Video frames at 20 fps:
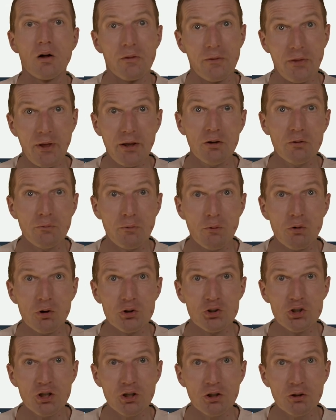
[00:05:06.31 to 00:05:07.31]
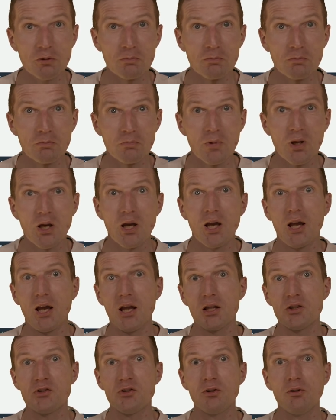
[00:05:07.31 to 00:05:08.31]
Thank you for watching
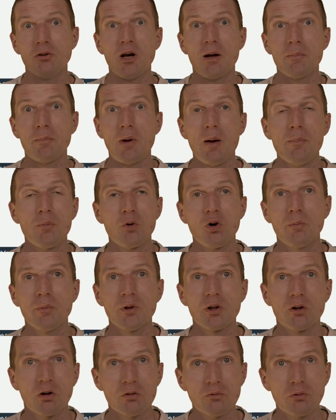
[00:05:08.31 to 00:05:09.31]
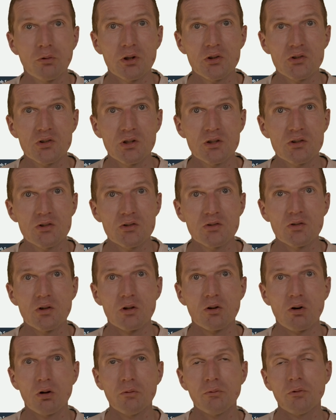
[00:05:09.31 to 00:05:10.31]
and see you at upcoming conferences,
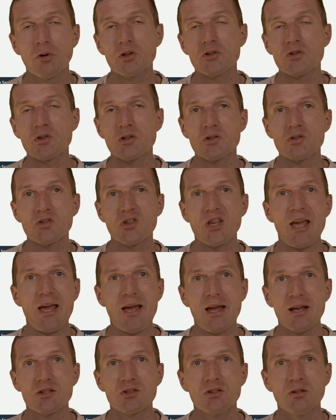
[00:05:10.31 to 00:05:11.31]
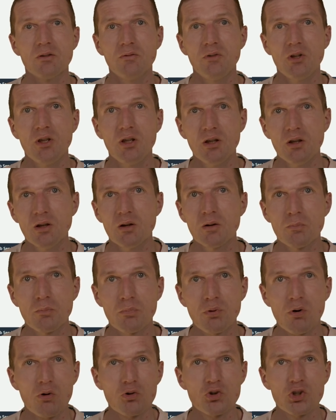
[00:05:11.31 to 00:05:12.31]
conferences, AirHex T V,
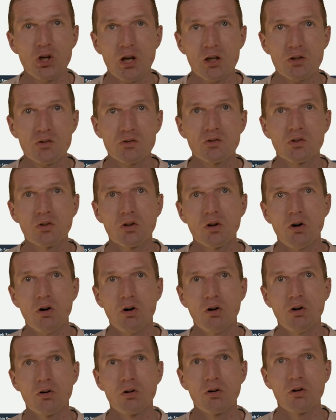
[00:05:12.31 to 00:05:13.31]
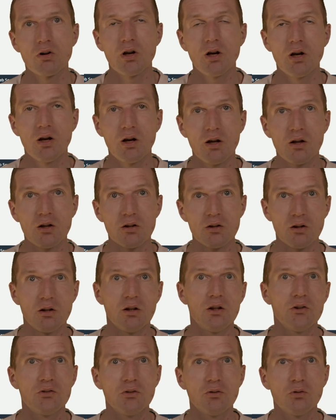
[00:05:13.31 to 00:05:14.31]
projects, or uh,
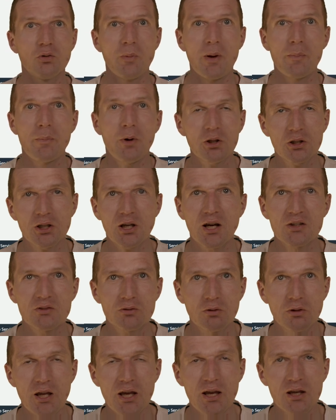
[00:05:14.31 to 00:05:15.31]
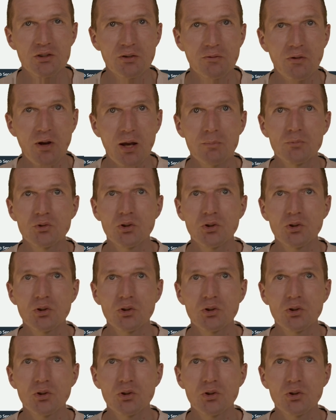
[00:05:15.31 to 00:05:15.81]
listen to my podcast on AirHex F M.